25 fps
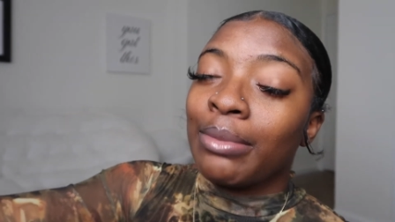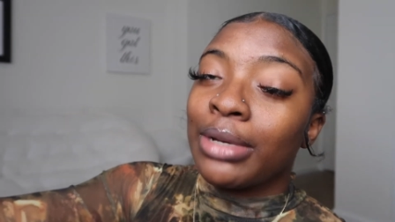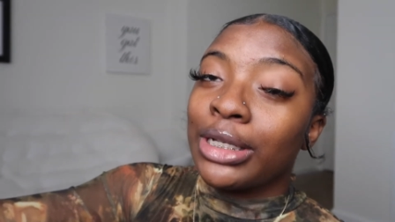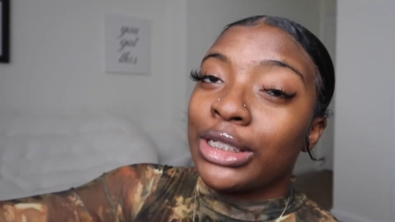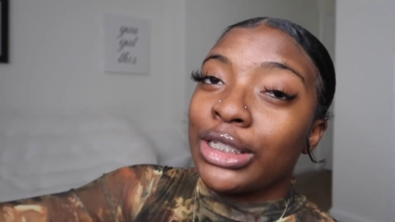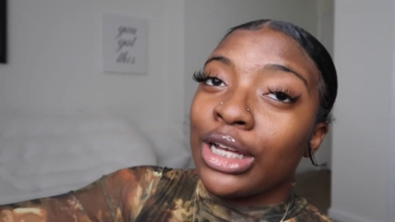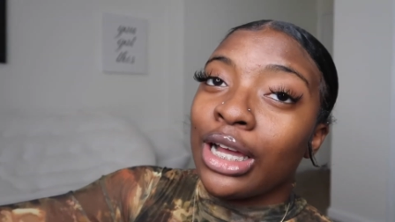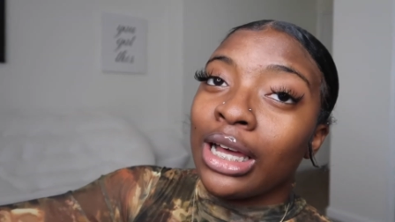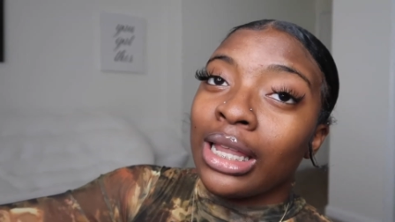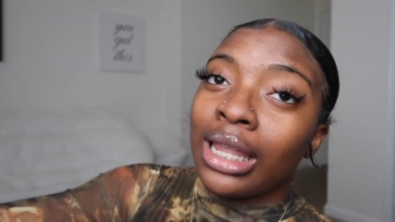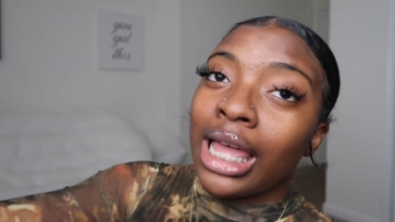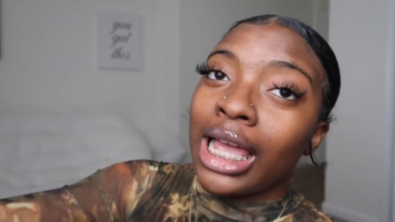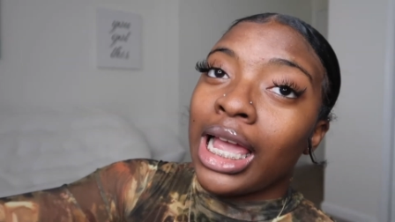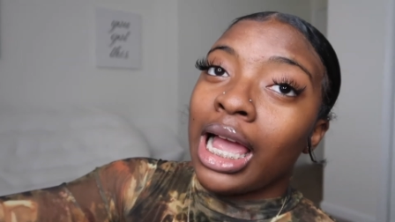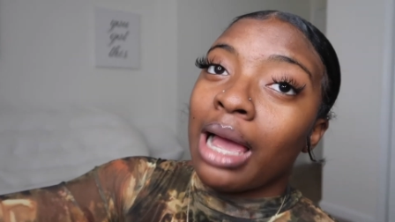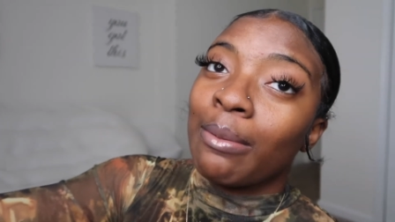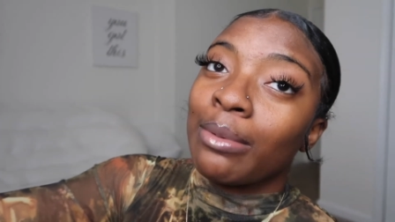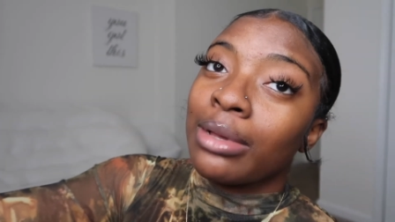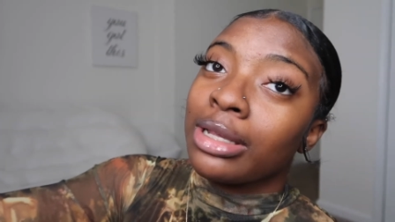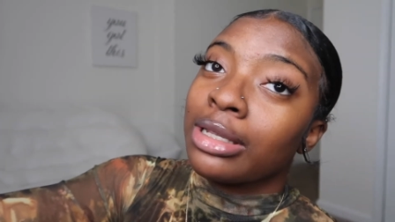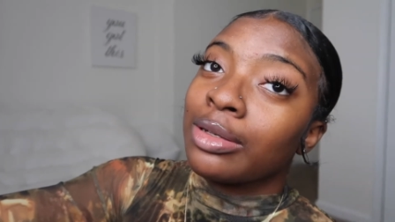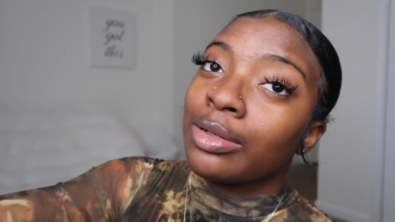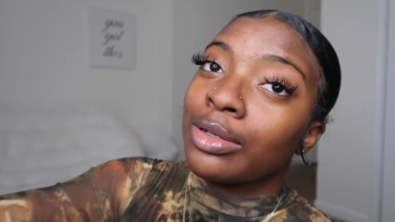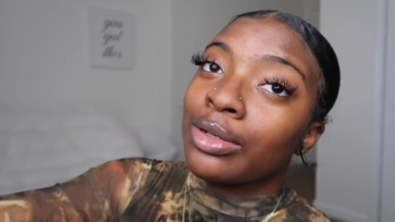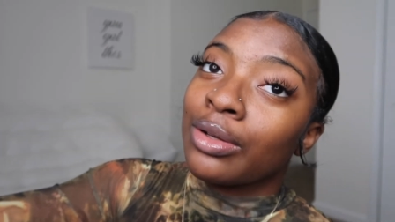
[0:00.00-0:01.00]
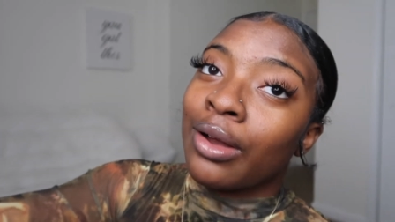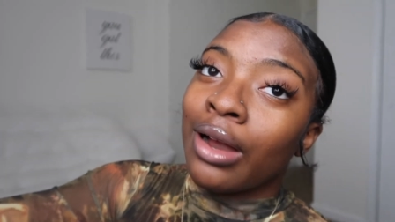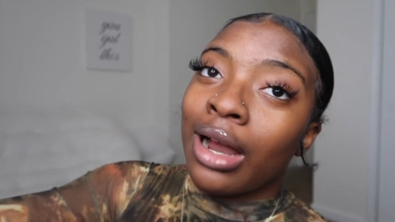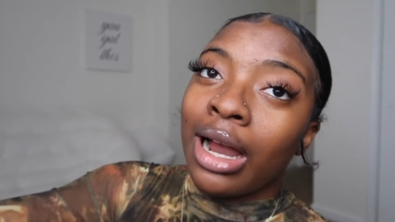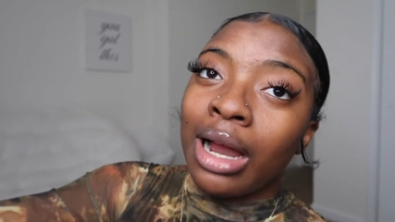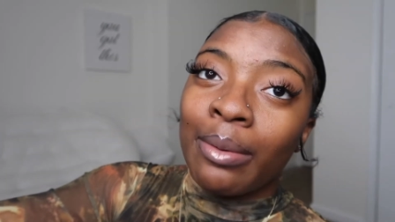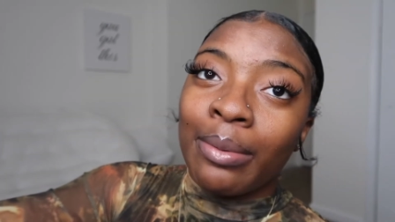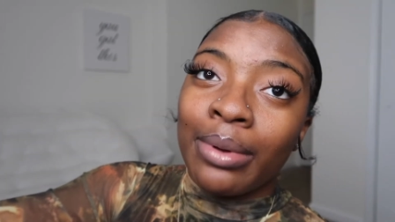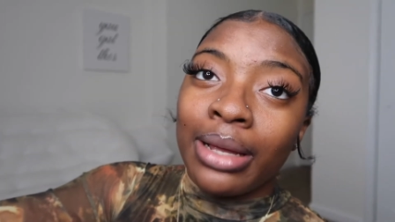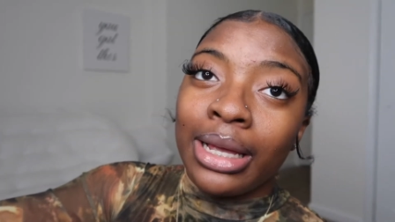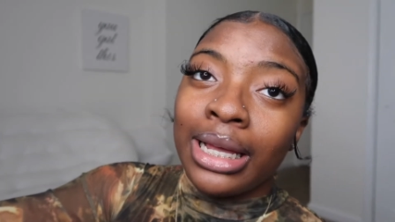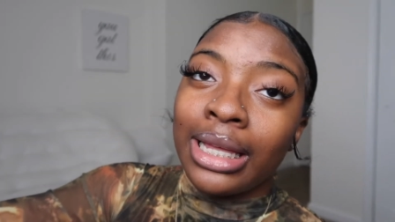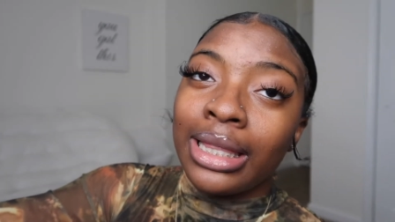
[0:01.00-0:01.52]
make sure y'all like comment
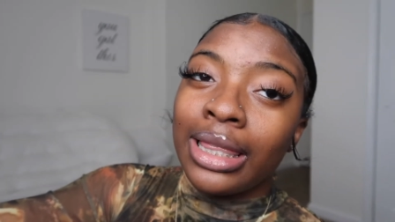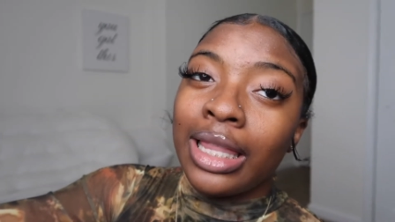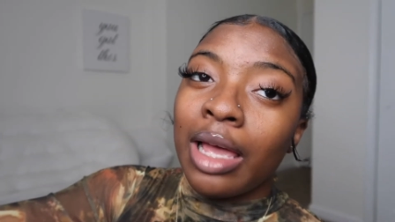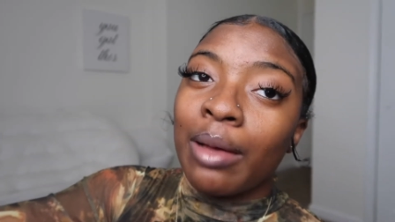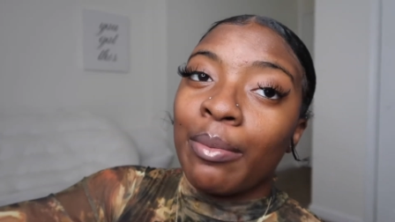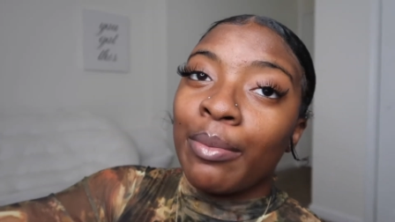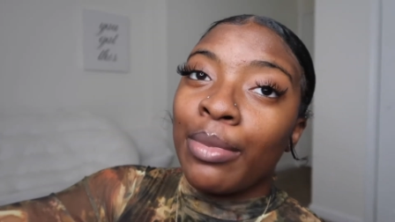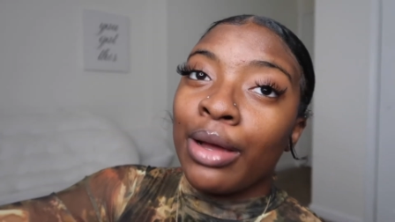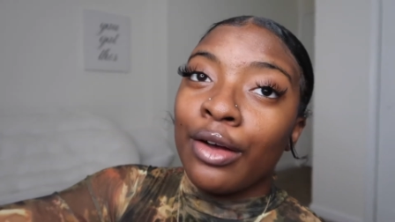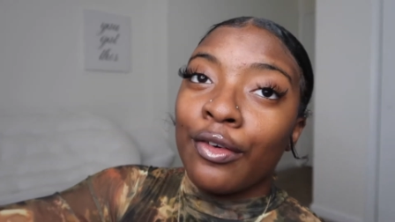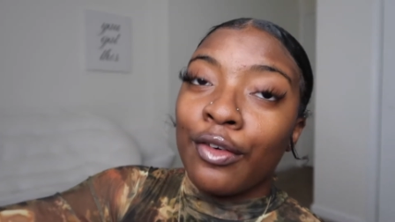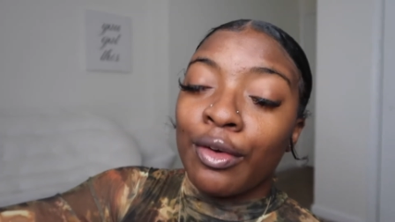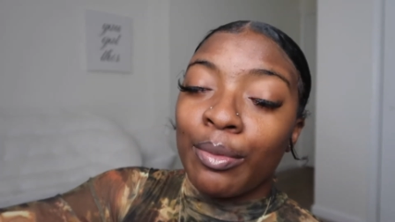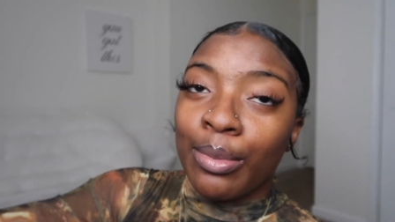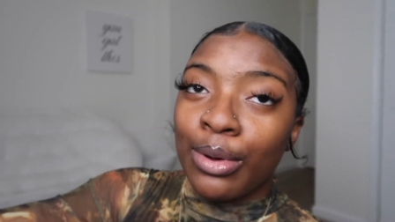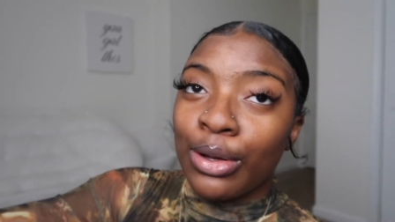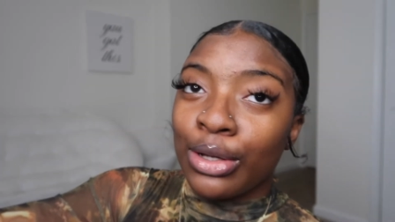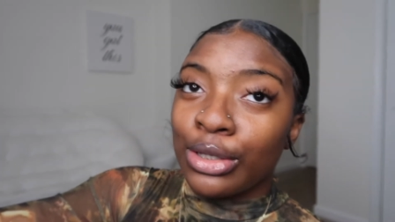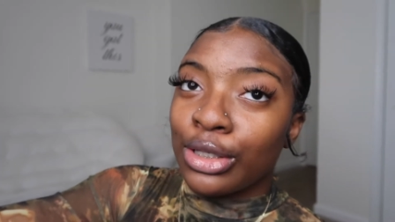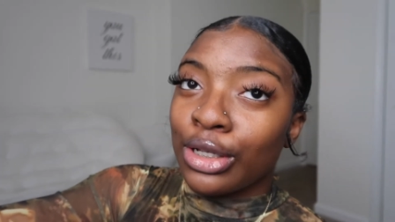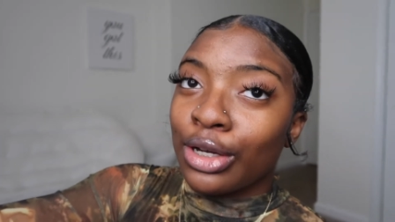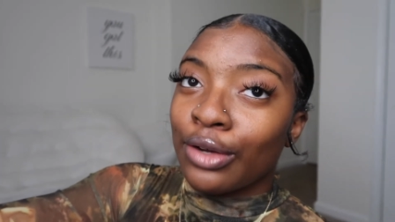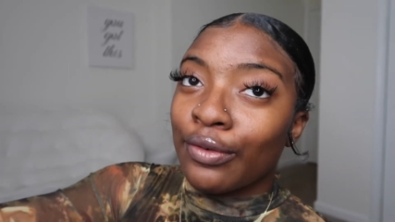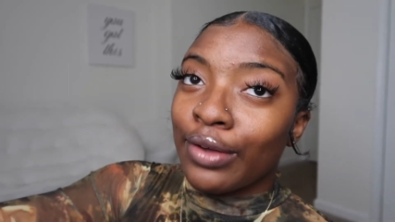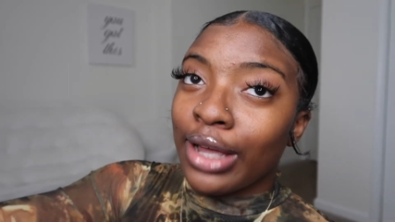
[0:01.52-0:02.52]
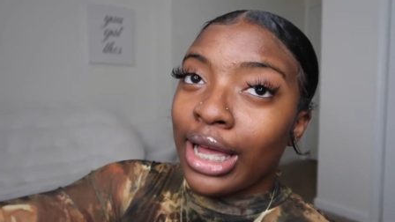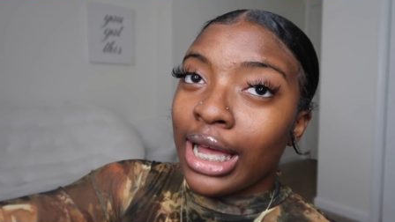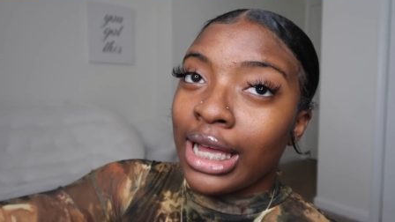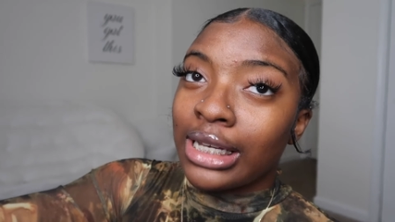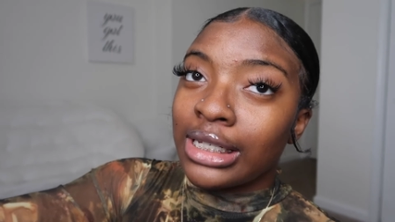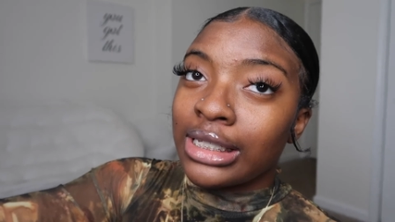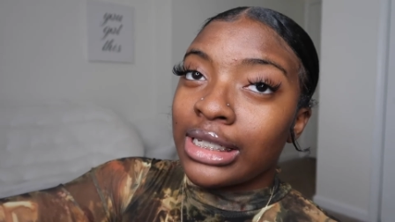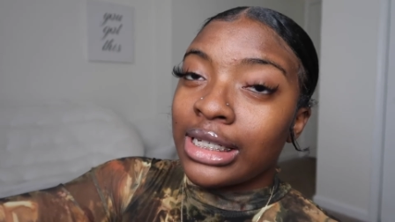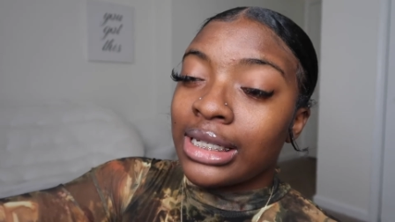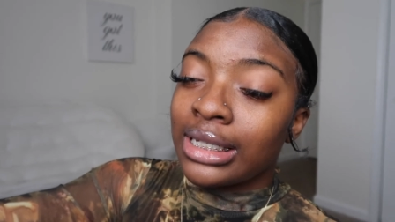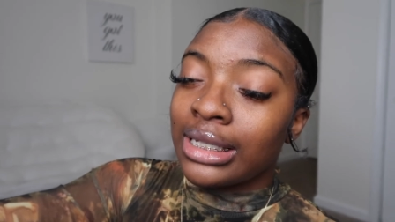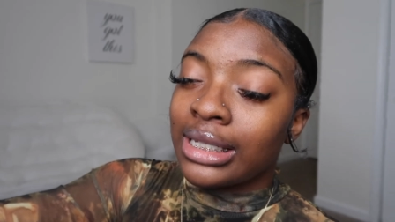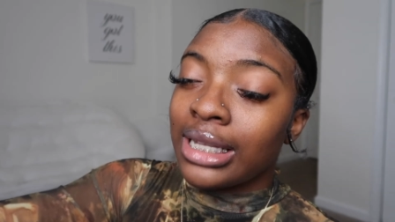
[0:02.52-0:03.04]
subscribe hit that bell for post
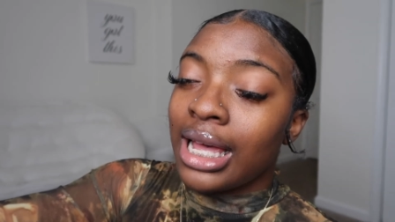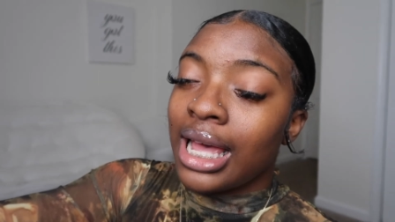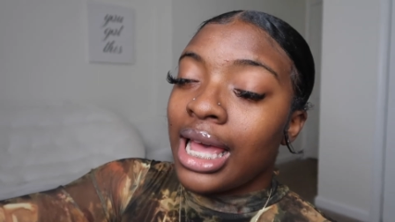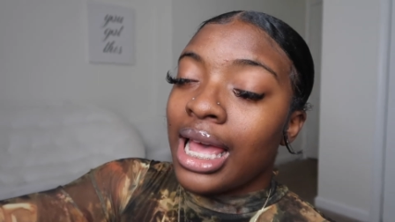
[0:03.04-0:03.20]
notifications